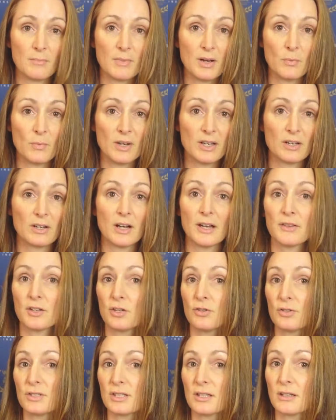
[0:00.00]
we can either
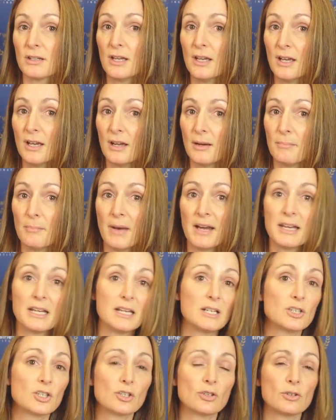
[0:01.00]
use the
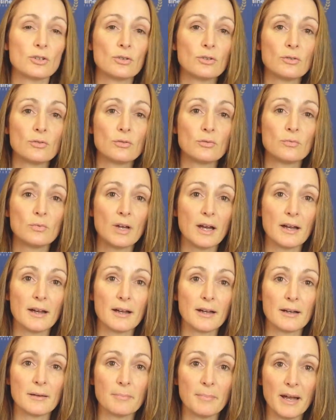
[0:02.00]
money to
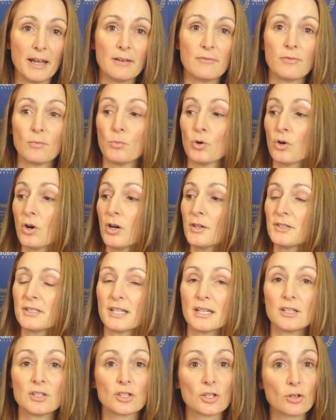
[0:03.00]
pay for more
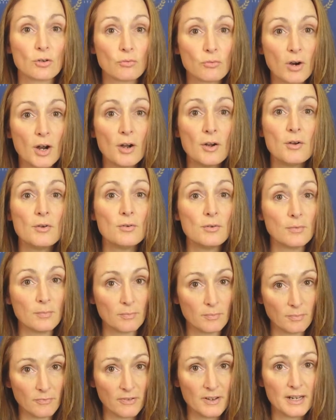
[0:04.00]
content, to
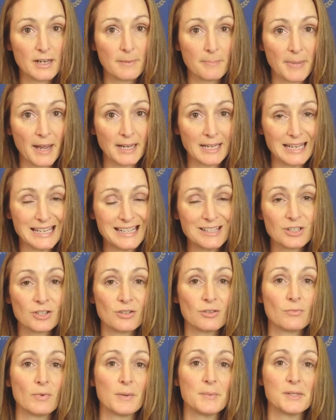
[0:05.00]
grow, feed it back into
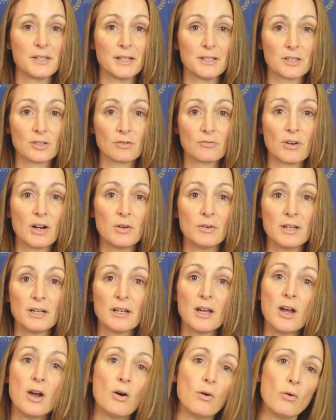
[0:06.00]
the website to grow it,
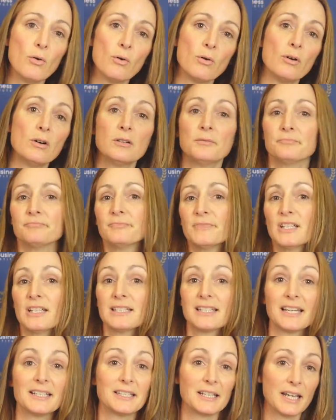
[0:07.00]
or we can
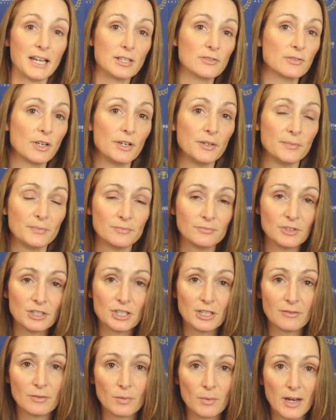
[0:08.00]
take the cash flow,
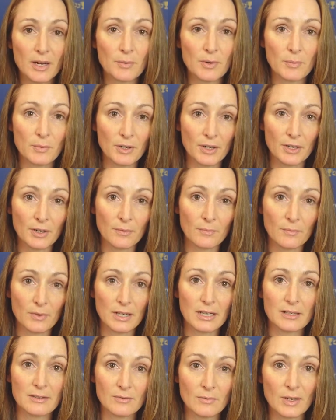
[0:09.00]
whichever way
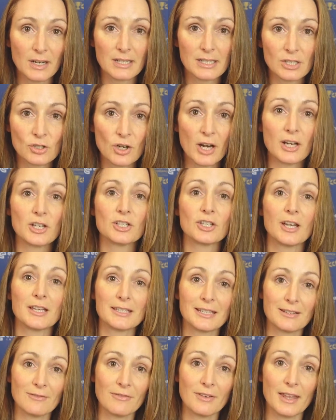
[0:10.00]
we're
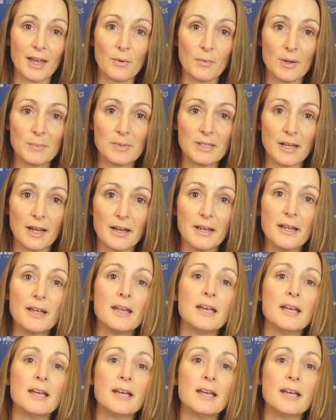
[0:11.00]
strategizing for that website.